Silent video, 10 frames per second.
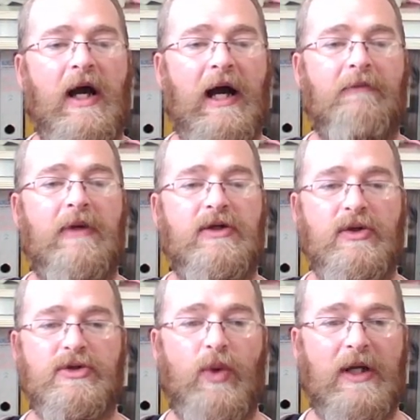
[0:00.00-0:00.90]

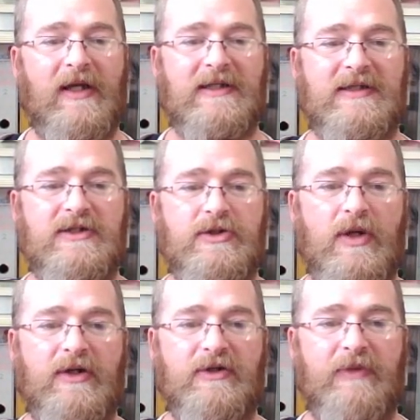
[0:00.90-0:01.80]
Use
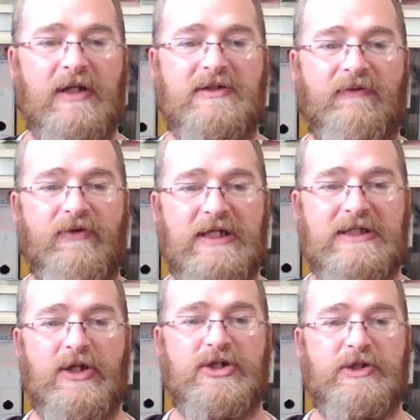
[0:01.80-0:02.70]
1,200 minutes of
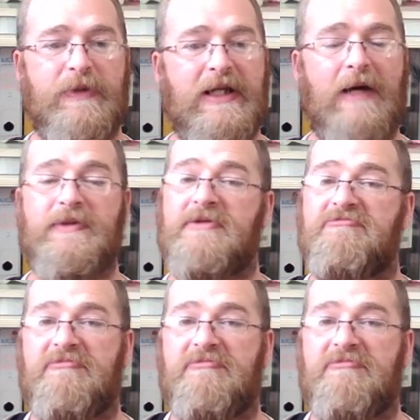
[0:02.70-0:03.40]
research speed ups.